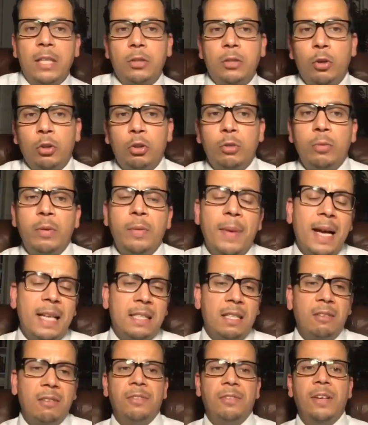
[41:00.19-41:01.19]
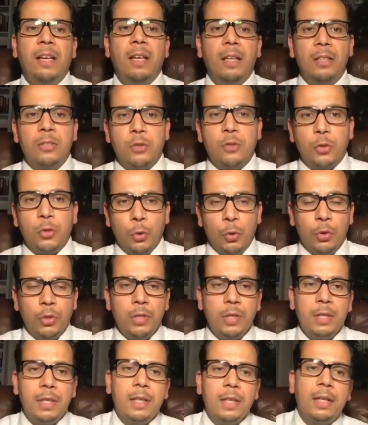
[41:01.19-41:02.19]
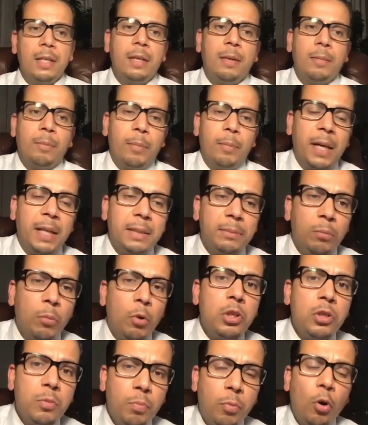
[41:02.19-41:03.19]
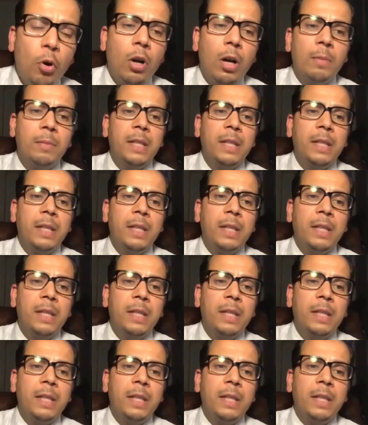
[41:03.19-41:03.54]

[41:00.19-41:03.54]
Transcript: It's going to be pass and fail soon. But most program